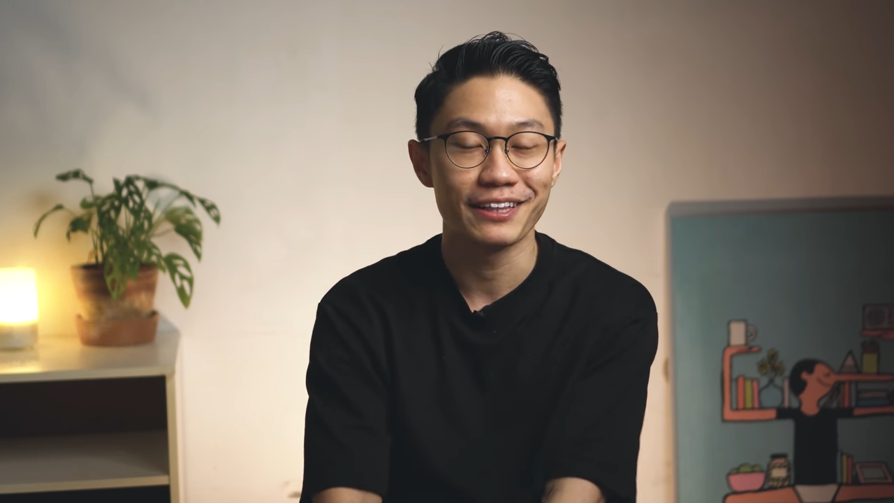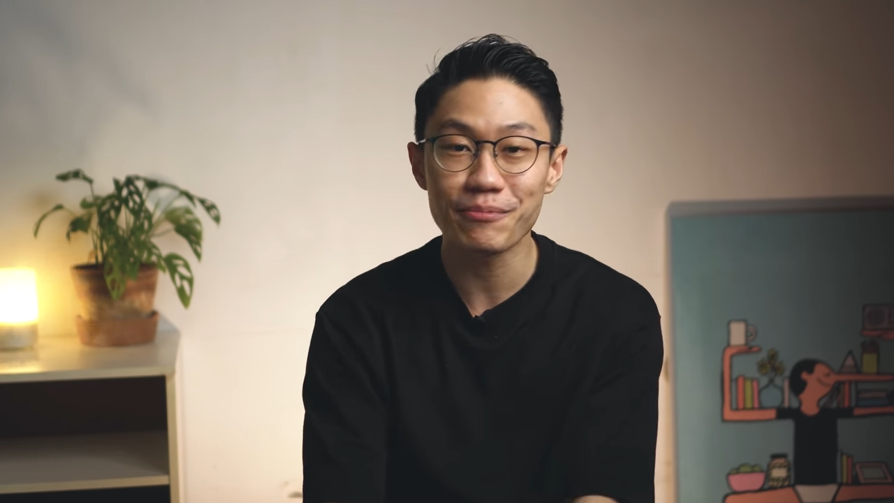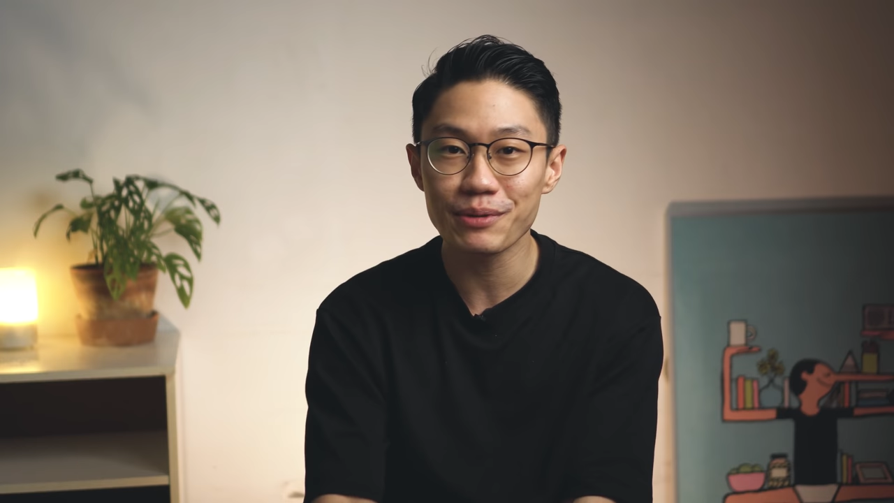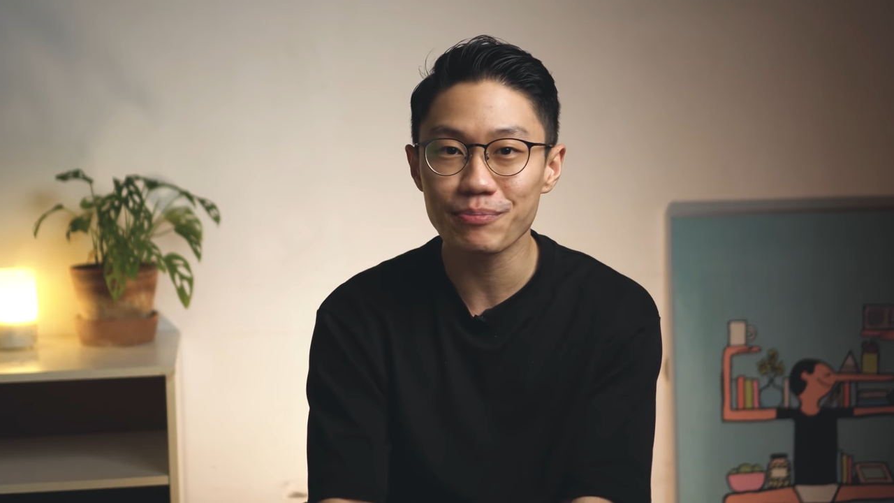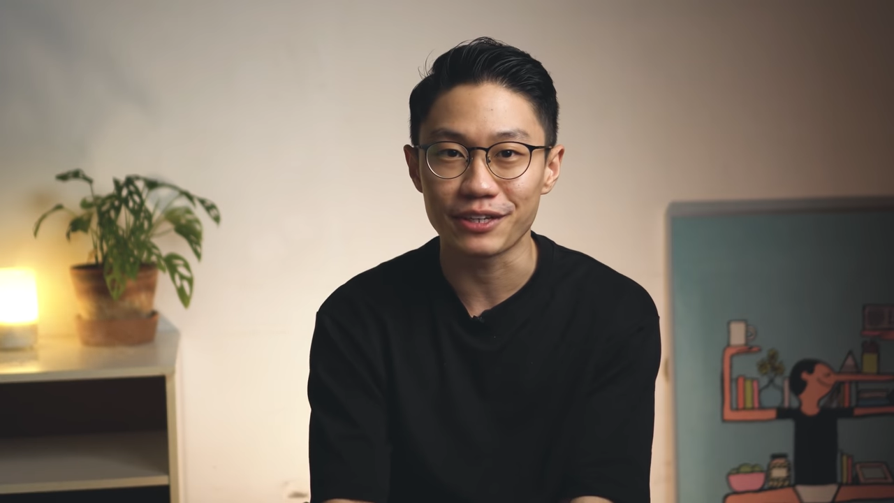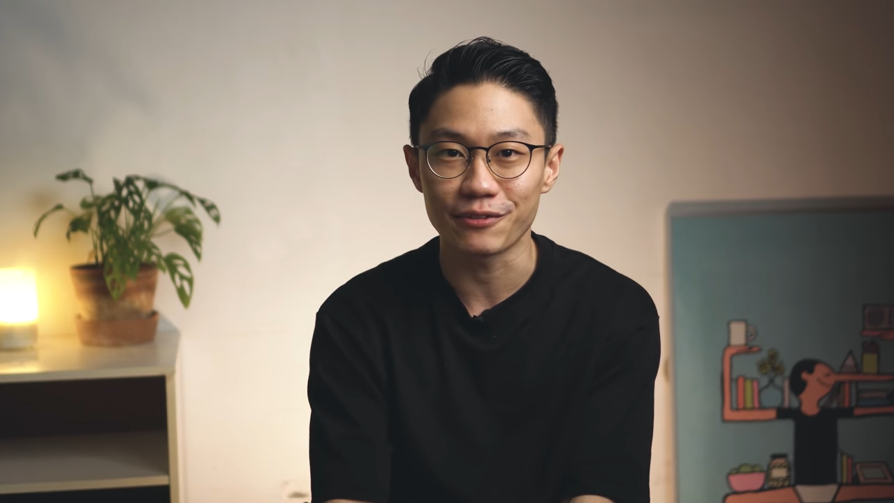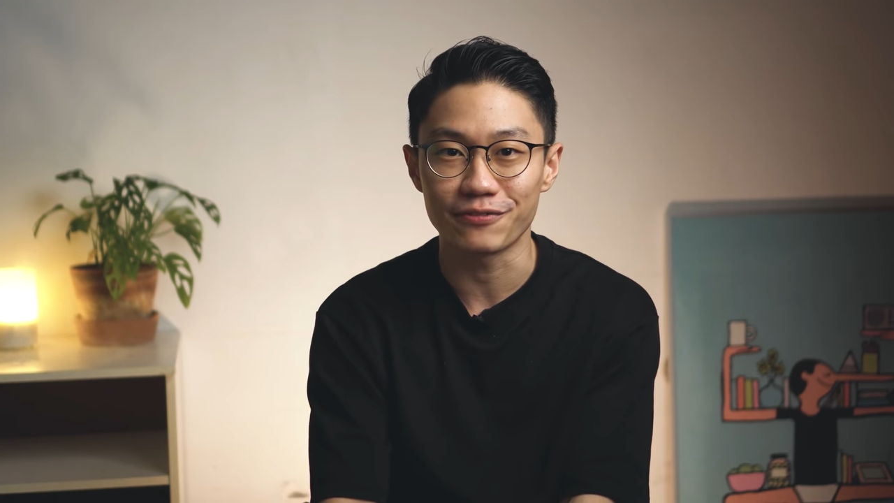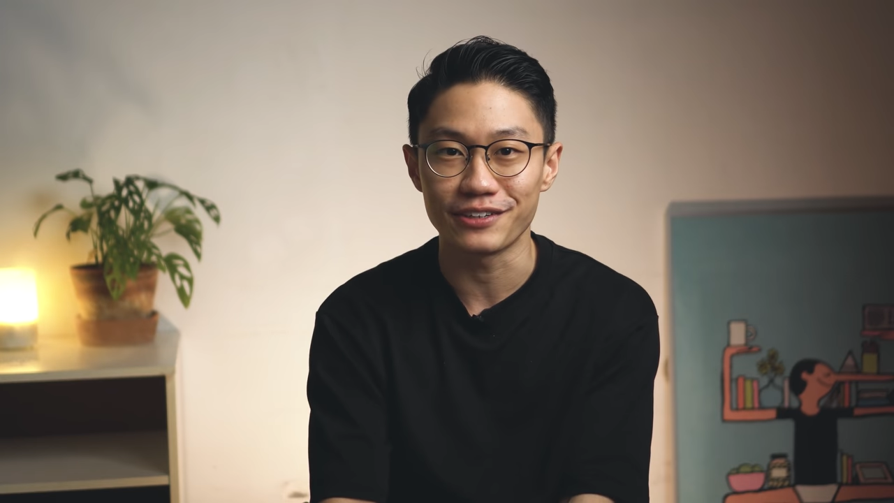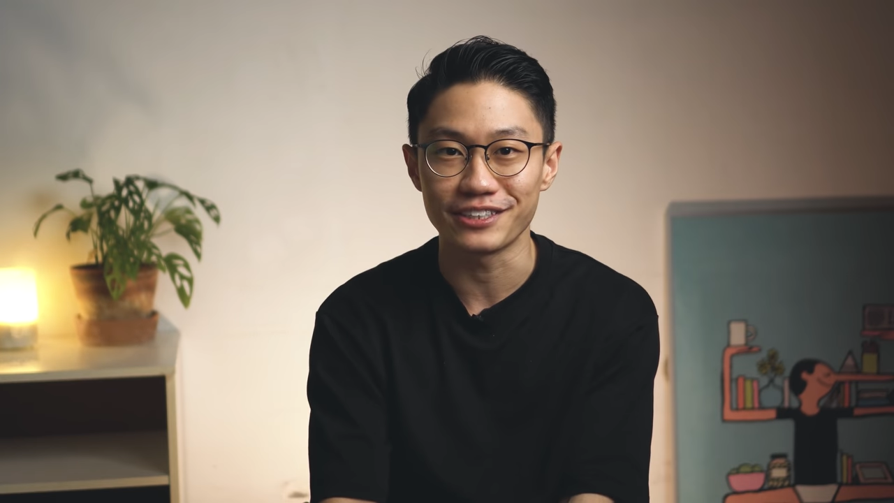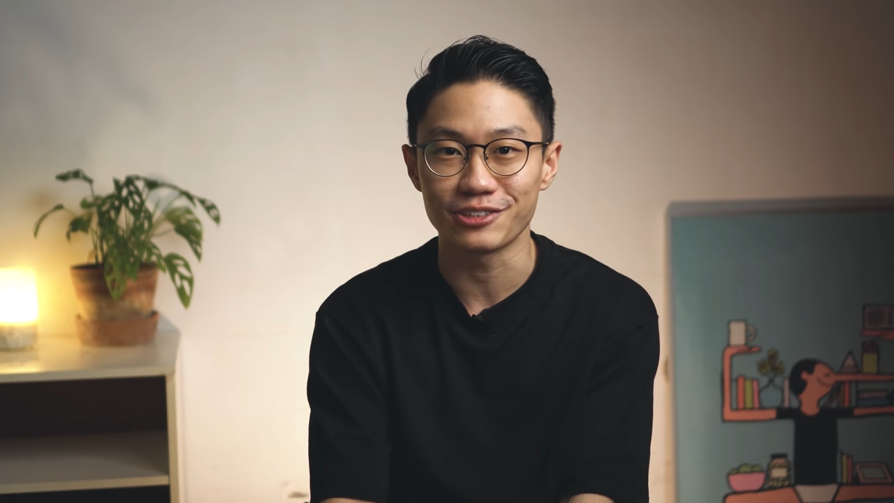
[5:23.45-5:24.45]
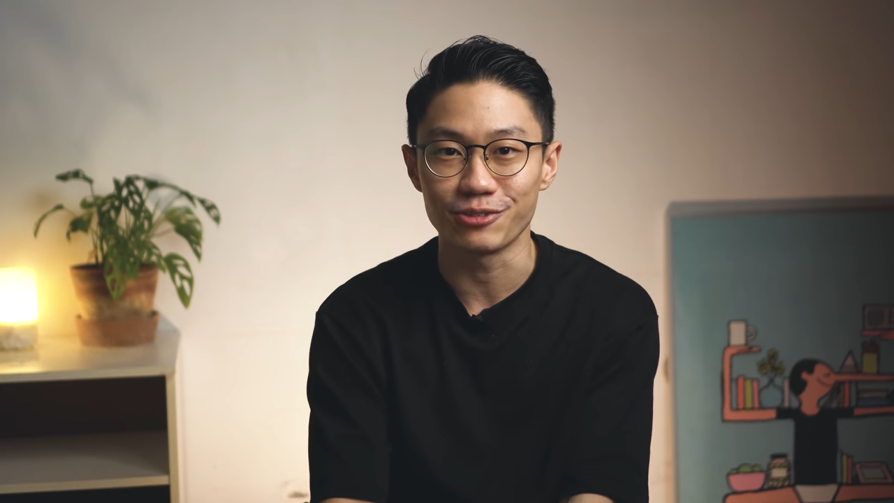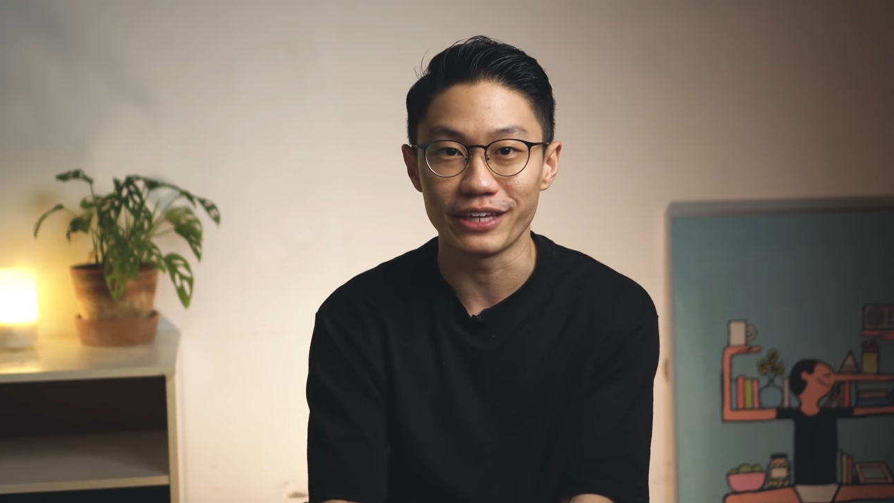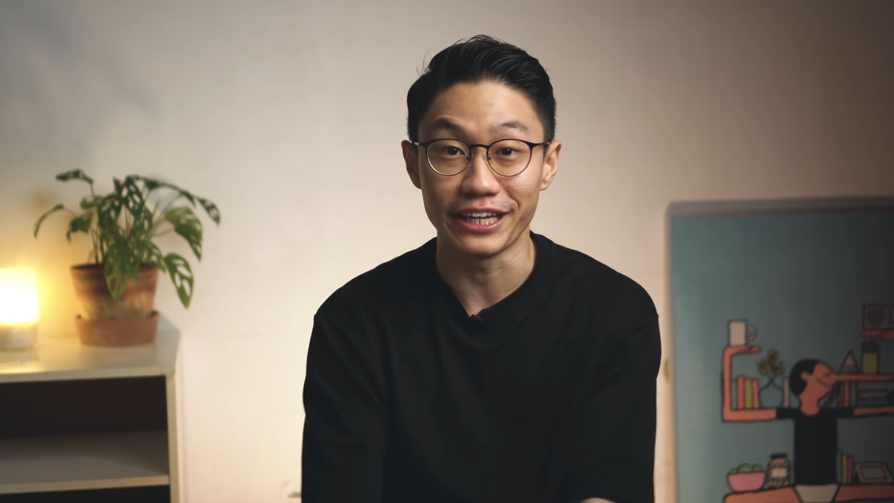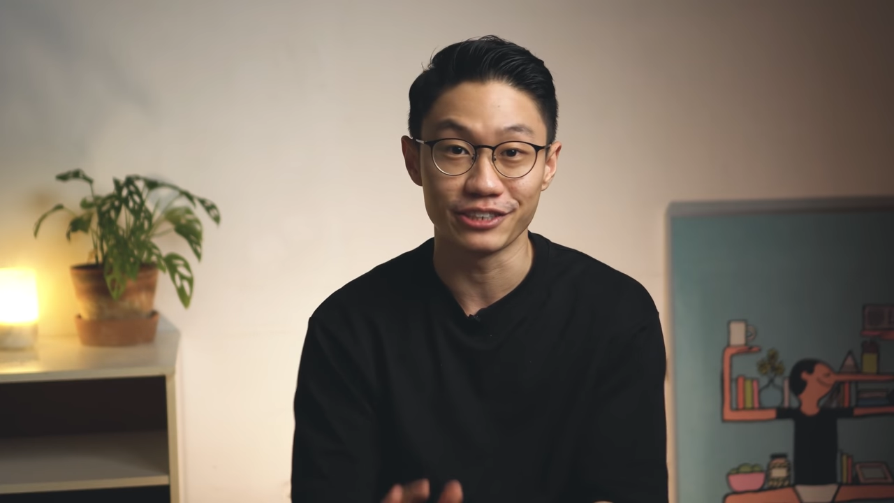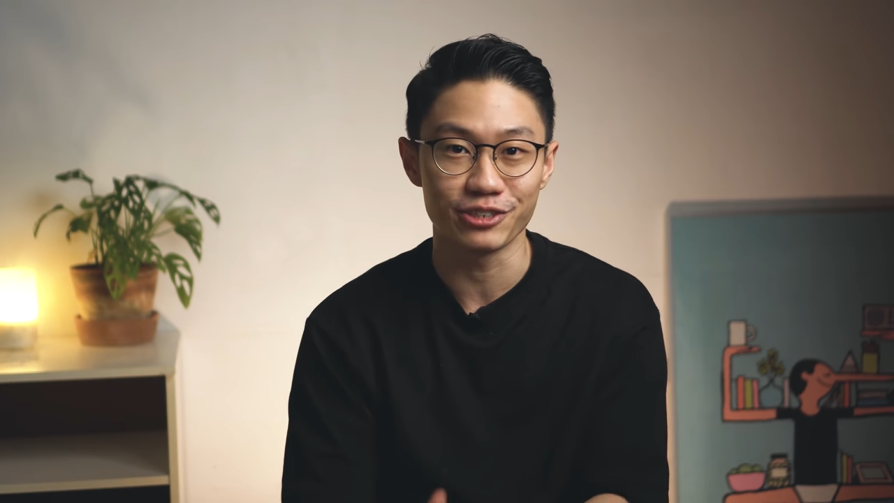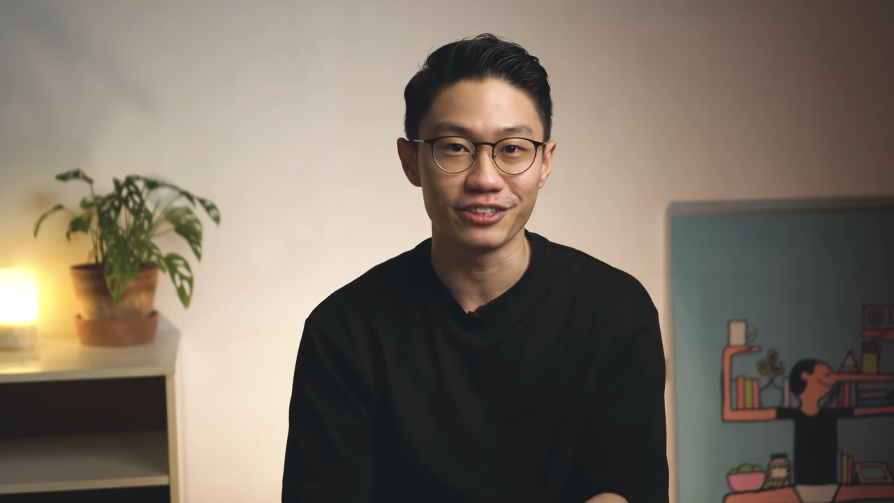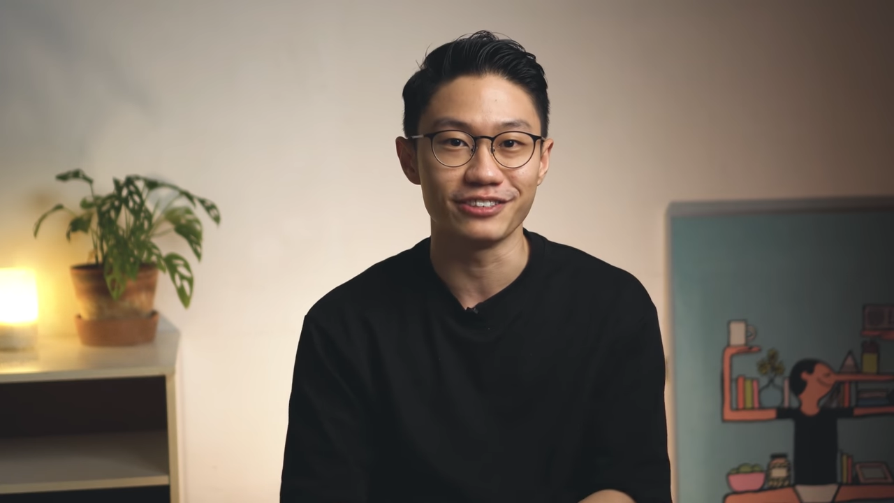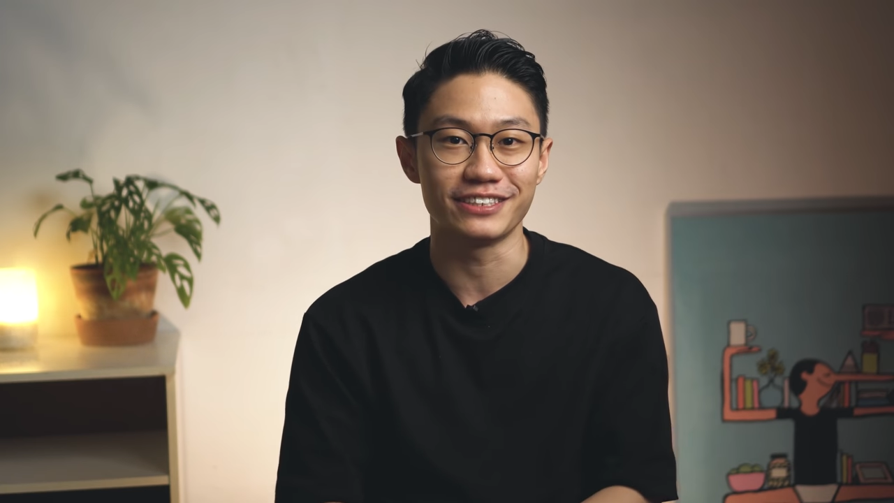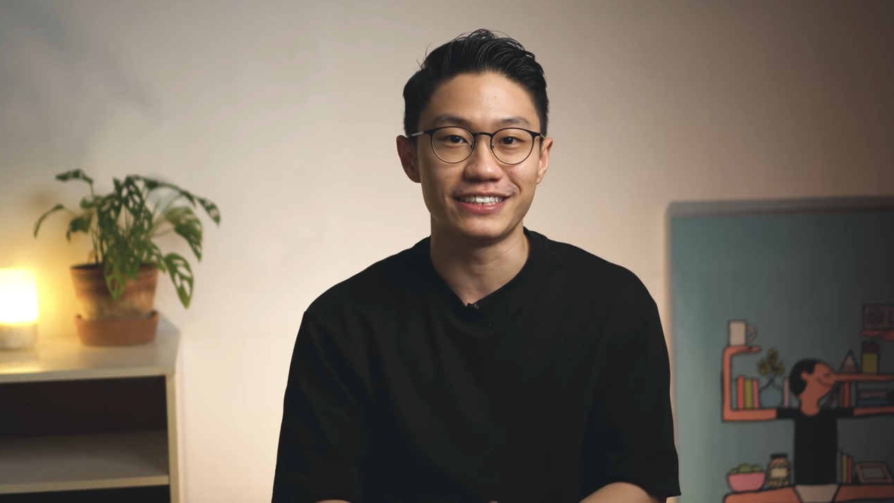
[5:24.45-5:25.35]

let me be the first to introduce